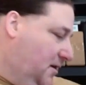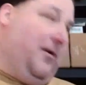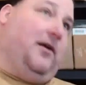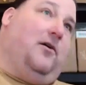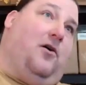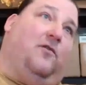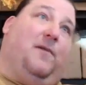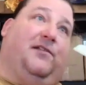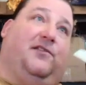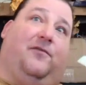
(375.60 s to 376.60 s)
but all of
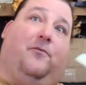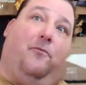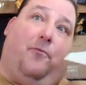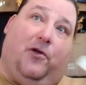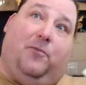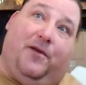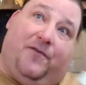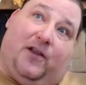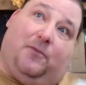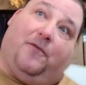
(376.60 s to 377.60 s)
my stuff will be
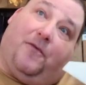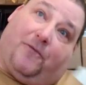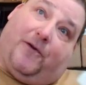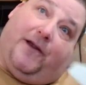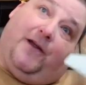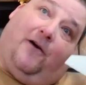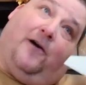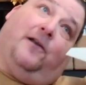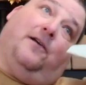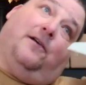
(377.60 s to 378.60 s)
available for free
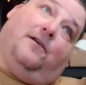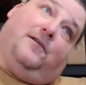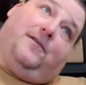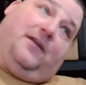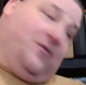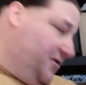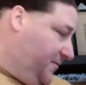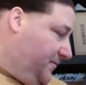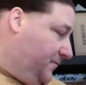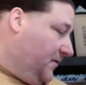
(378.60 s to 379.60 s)
on Thingiverse.
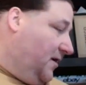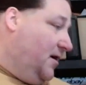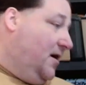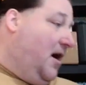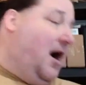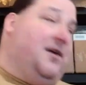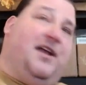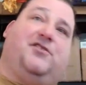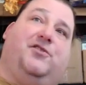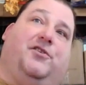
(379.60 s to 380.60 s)
Uh,
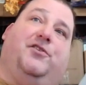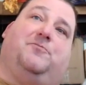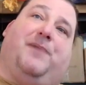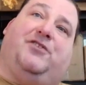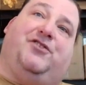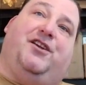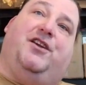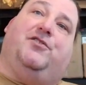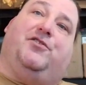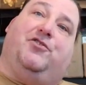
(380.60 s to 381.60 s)
yes, you can use PetG,
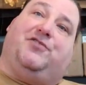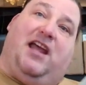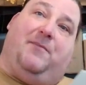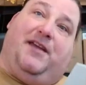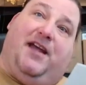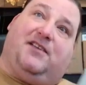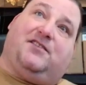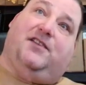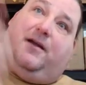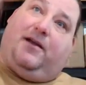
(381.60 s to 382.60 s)
you can use
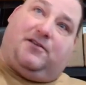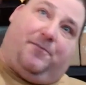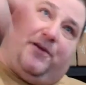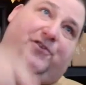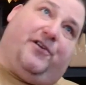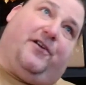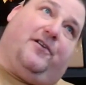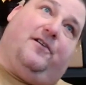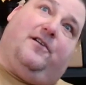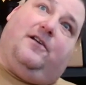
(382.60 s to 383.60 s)
ABS. Yeah, here's a picture
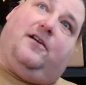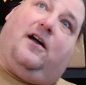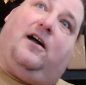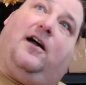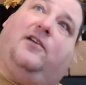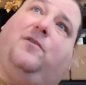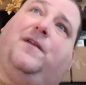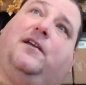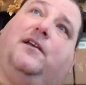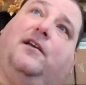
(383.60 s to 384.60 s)
here. Uh, I don't think
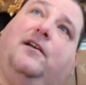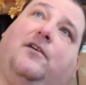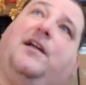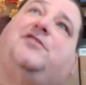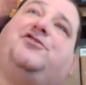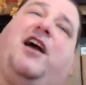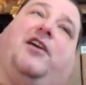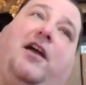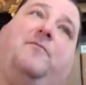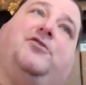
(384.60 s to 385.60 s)
oh, that's chat.
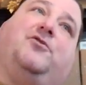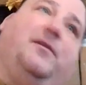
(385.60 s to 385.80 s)
Everybody should be